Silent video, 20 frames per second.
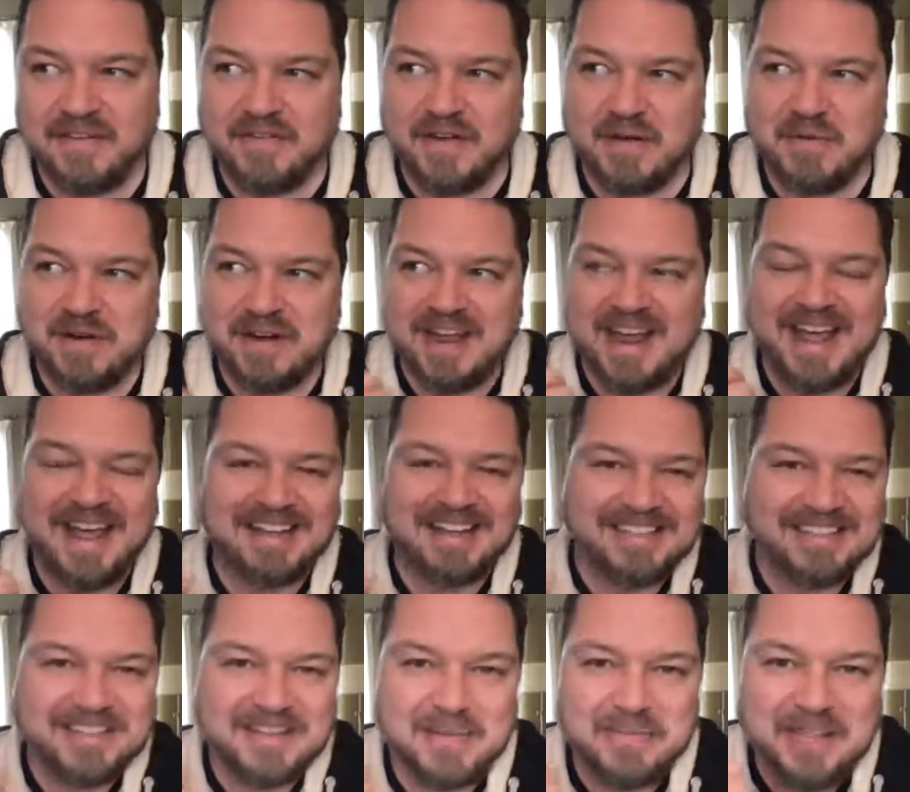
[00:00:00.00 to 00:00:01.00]
If I would have
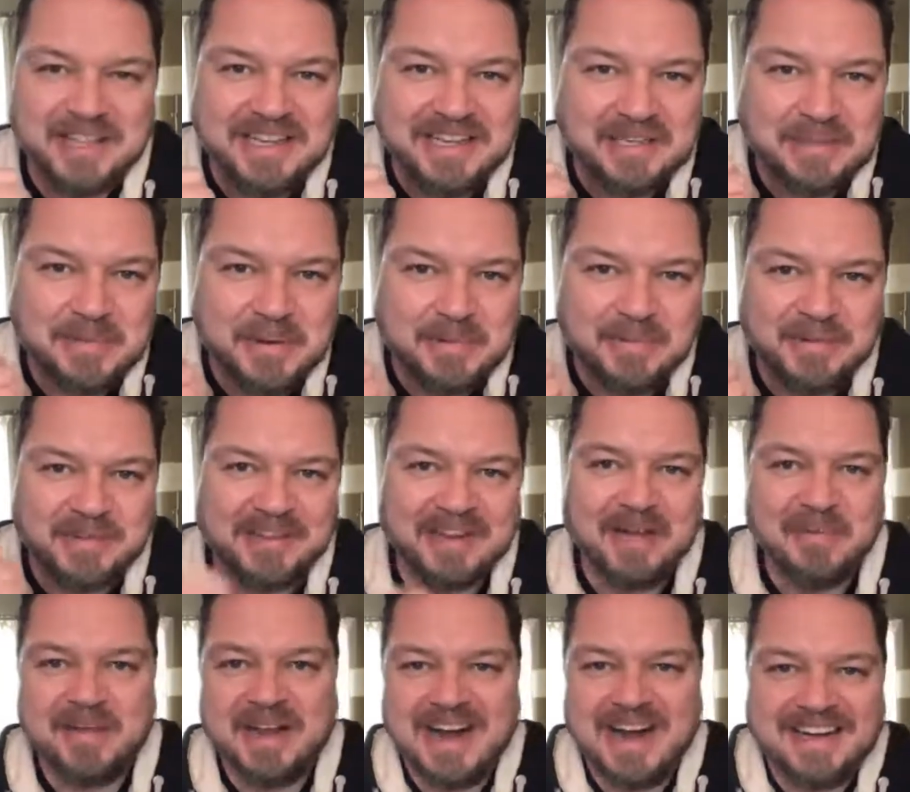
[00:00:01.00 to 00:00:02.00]
asked some of these people to
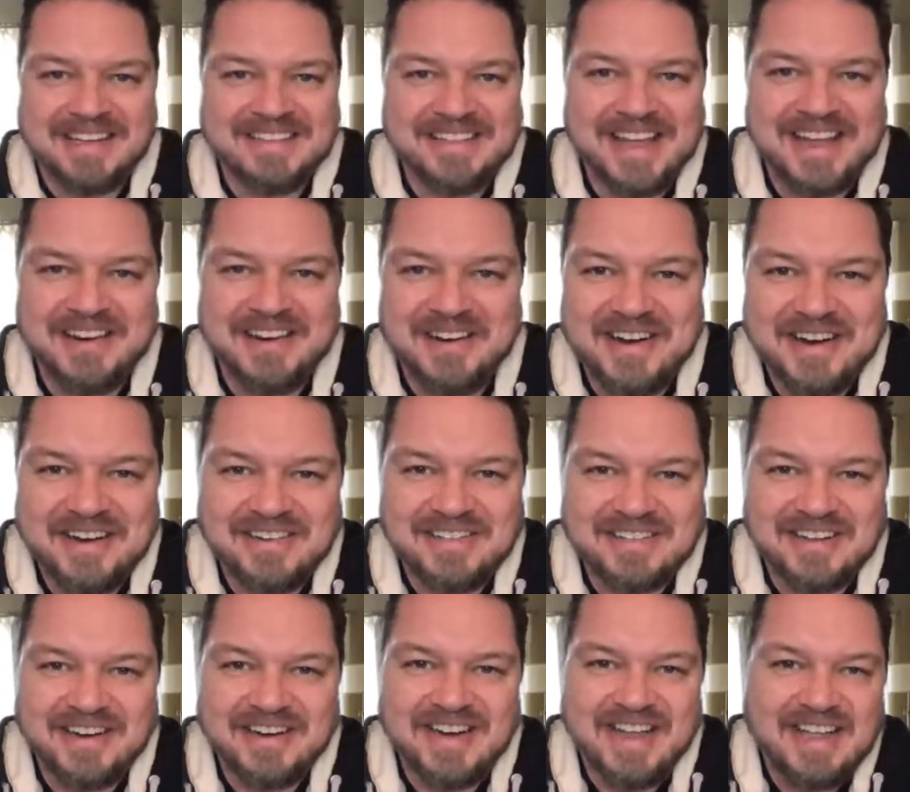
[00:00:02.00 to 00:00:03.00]
come in on a Saturday or
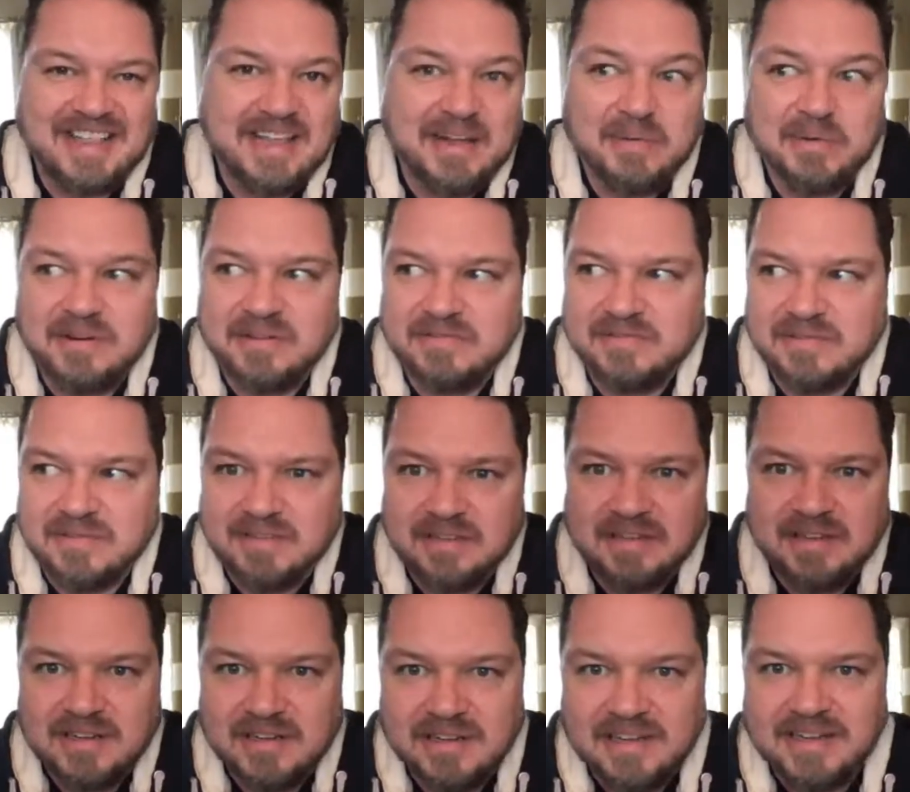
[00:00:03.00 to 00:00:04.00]
Sunday, they would have
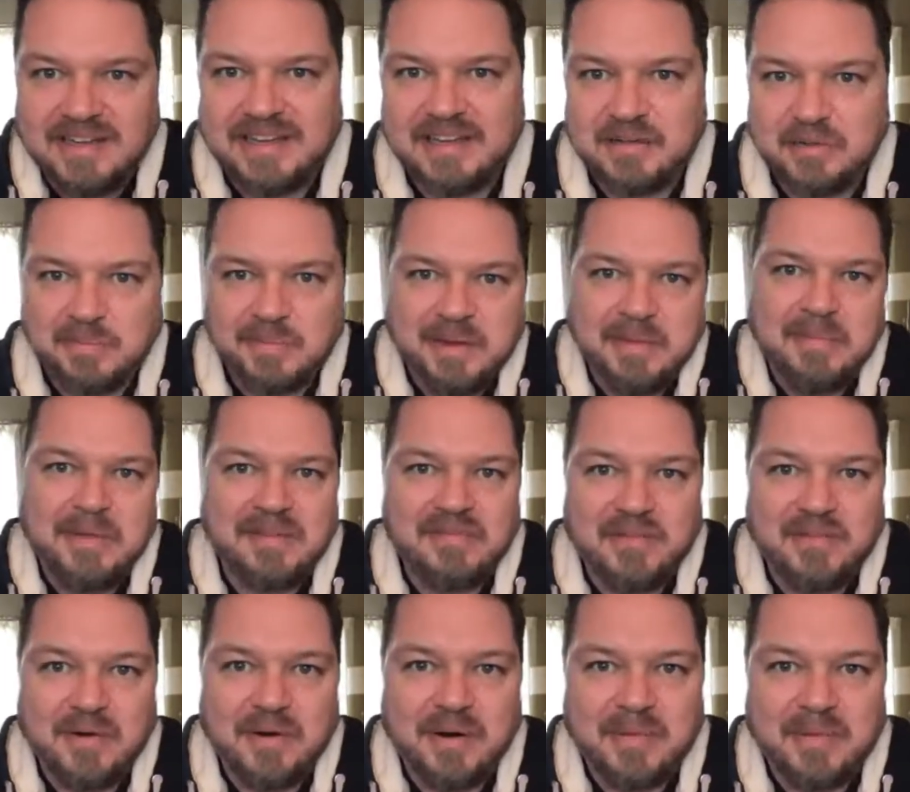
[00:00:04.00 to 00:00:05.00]
killed me before.